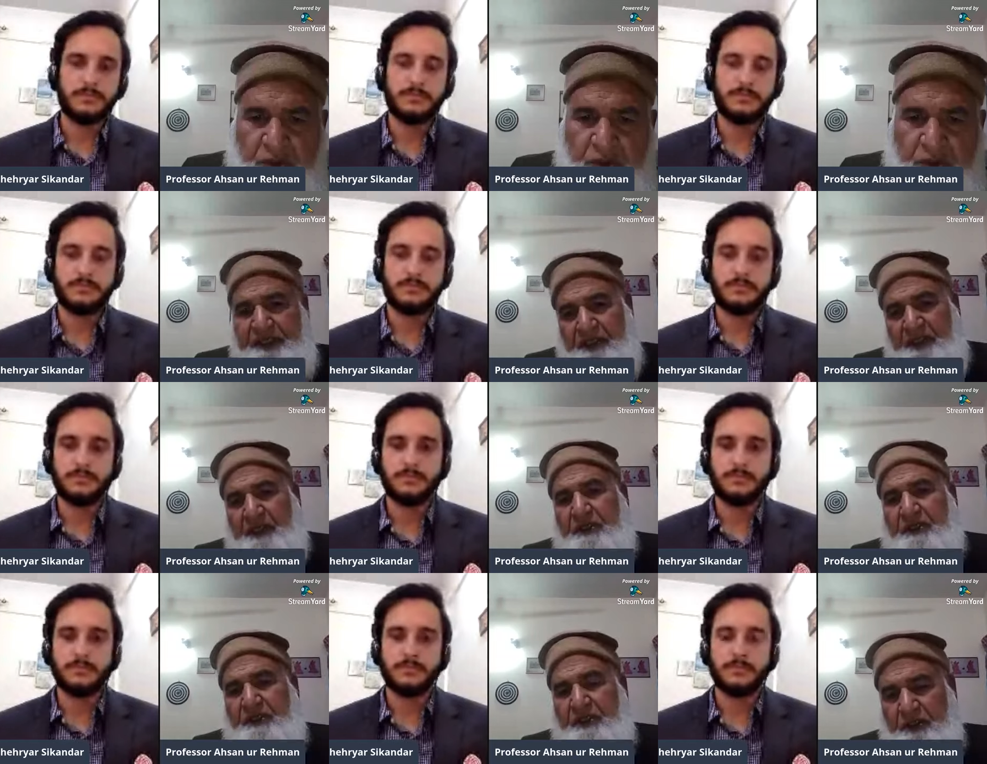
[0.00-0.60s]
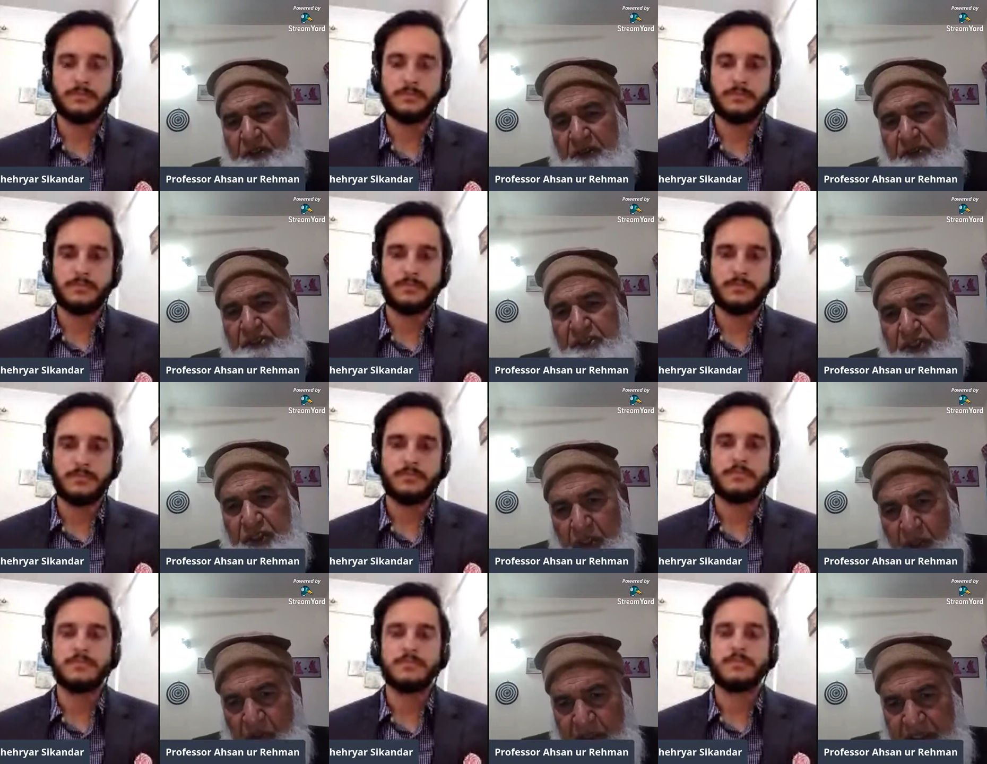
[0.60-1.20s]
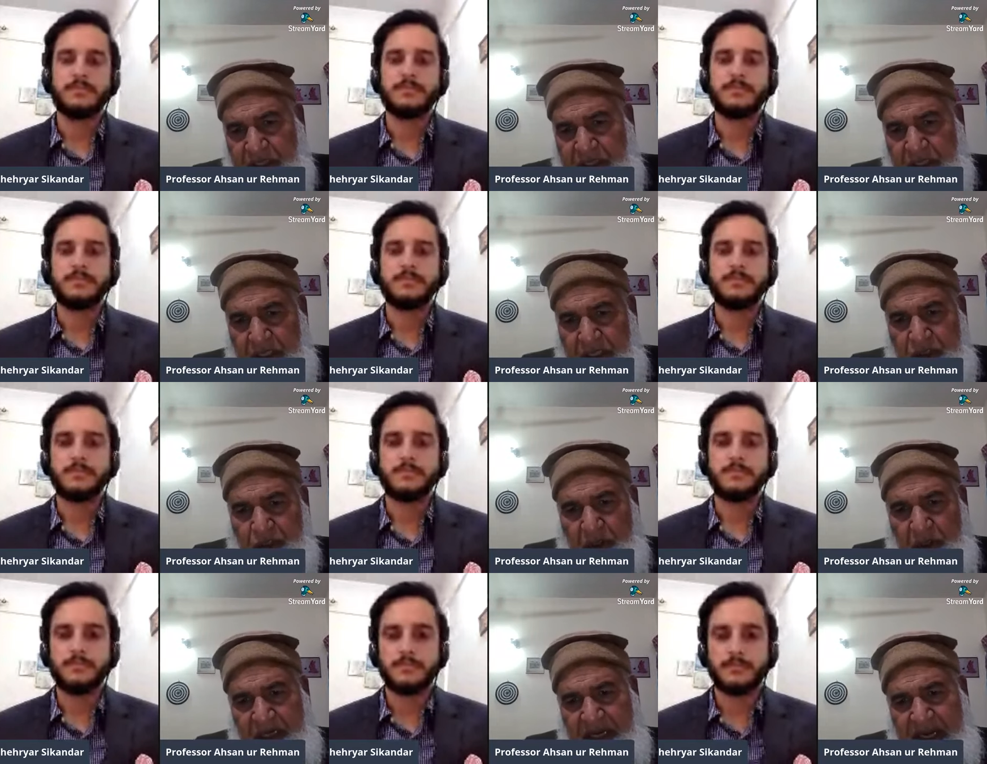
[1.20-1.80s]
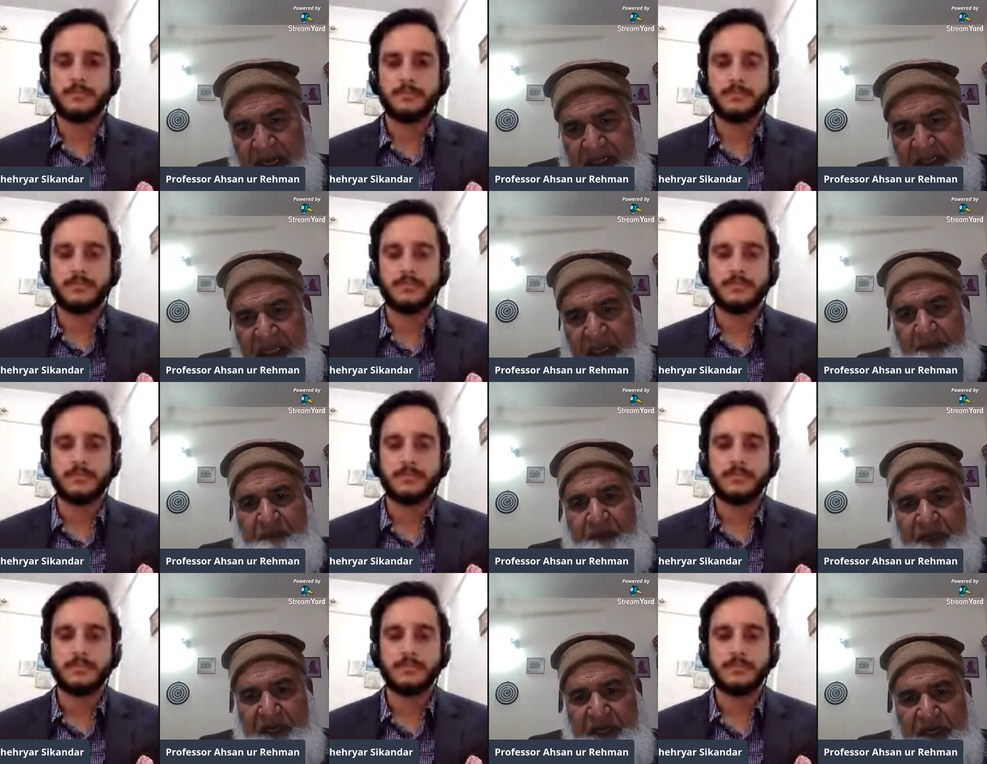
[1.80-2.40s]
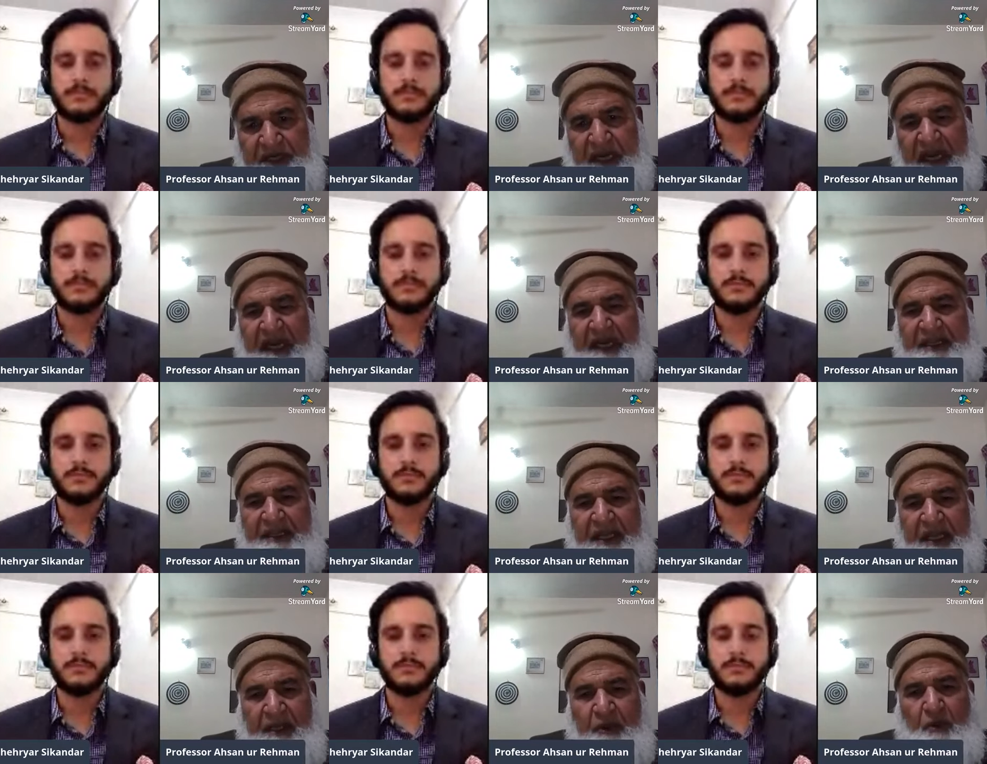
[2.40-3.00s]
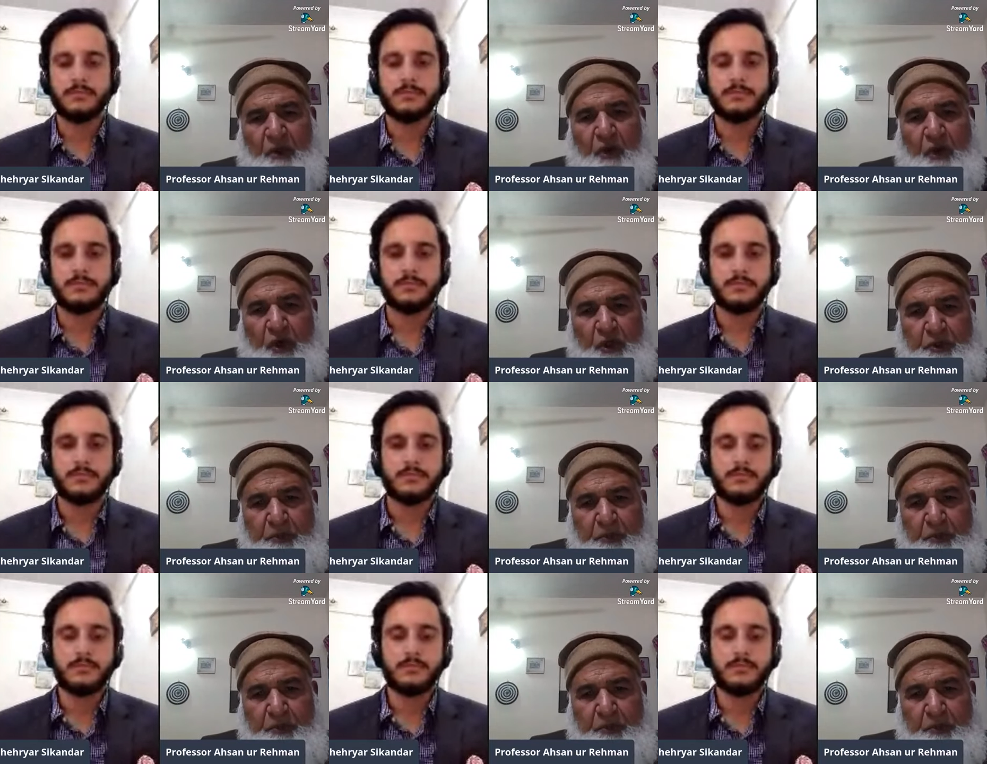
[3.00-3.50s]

Speaker 1: slowly. So let them read at their own